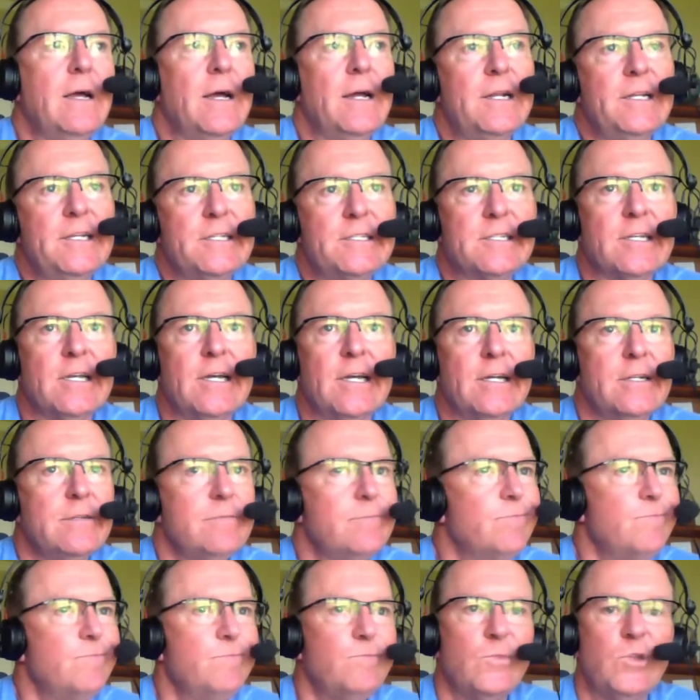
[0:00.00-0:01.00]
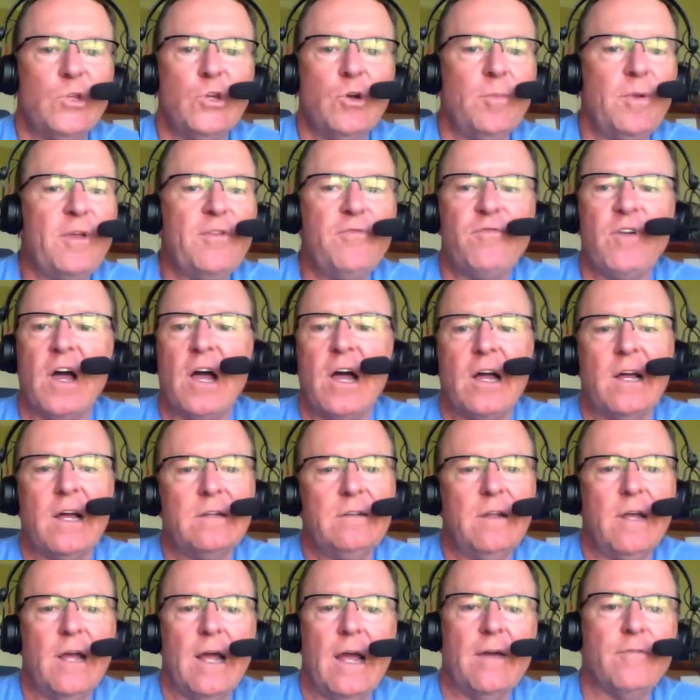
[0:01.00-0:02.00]
And he said, you'll be
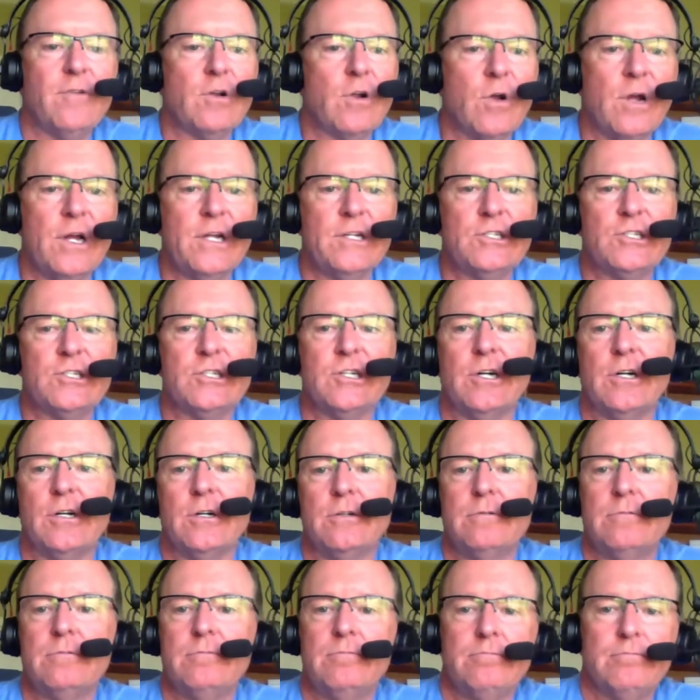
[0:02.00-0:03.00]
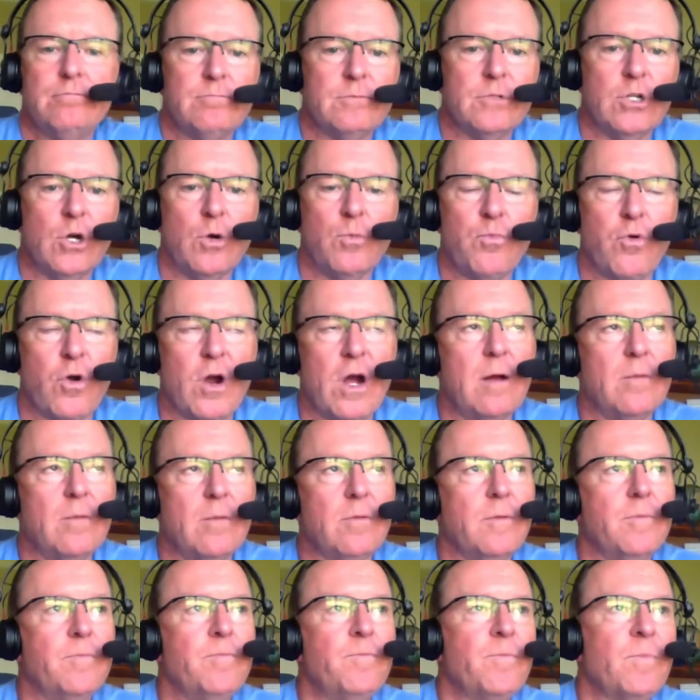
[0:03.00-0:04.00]
fine. Have a great show. No
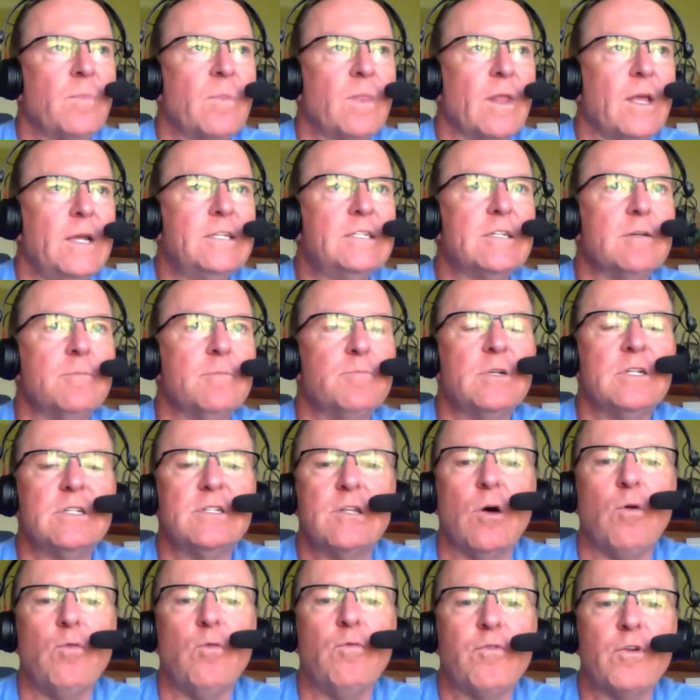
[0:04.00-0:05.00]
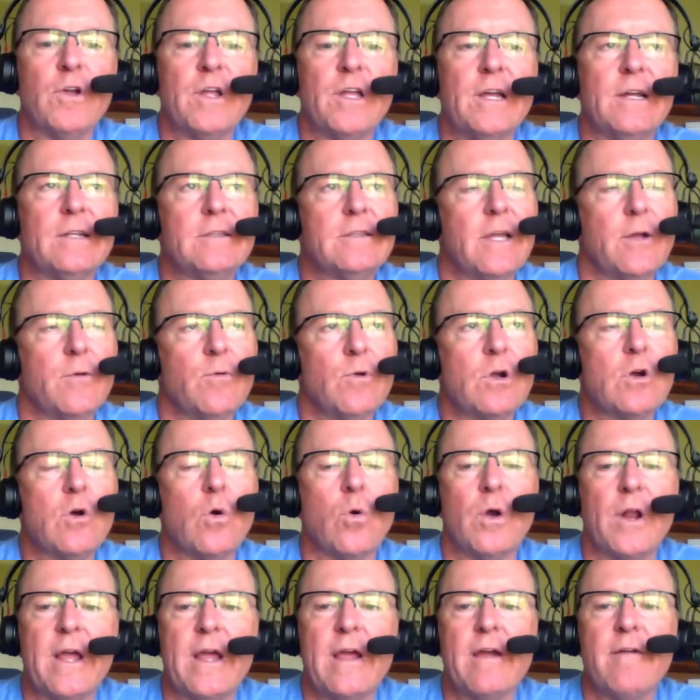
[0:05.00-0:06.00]
problem. He said, but don't forget they
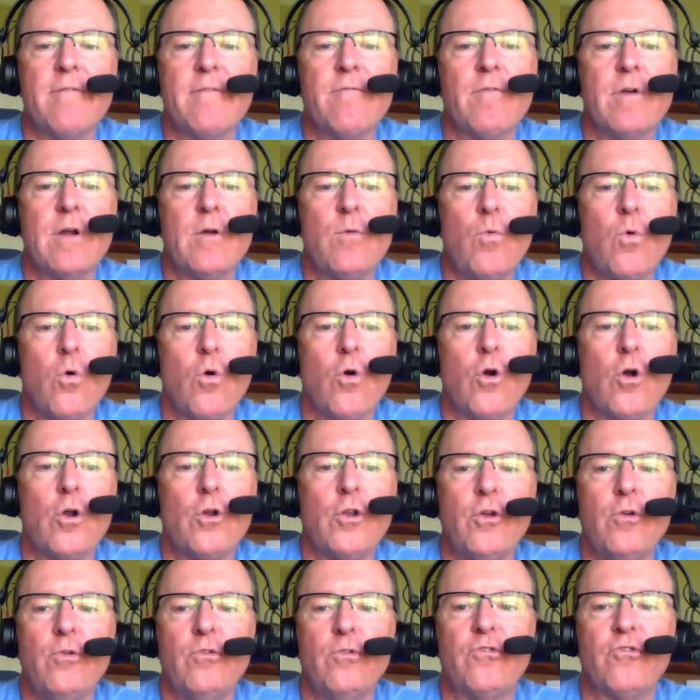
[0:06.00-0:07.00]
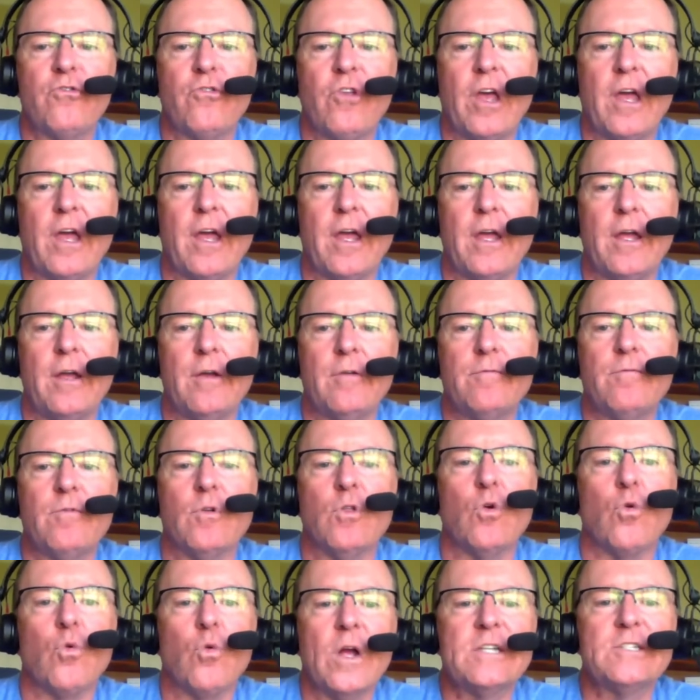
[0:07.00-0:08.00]
record every word you say
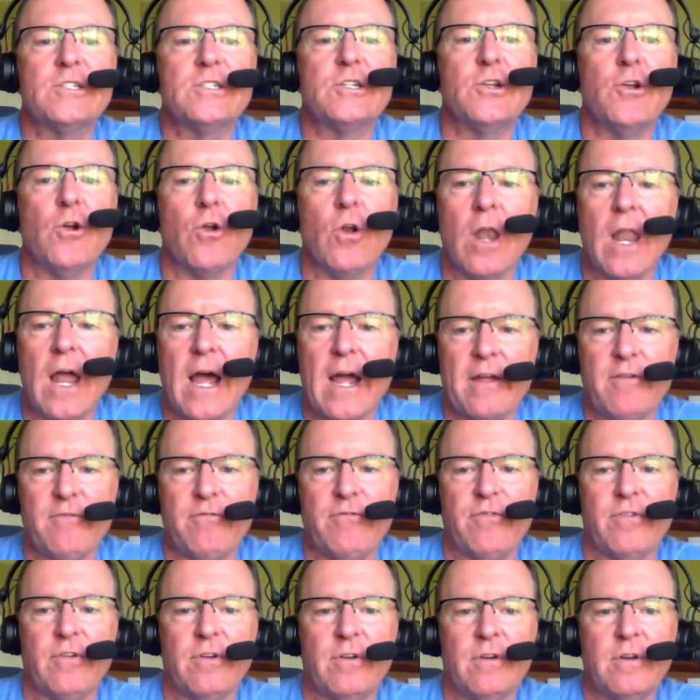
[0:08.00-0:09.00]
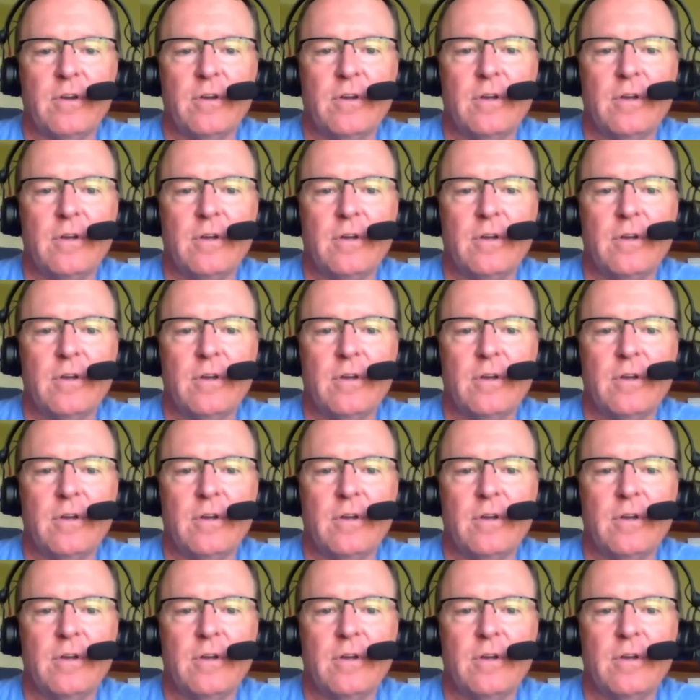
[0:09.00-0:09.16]
for the rest of your life.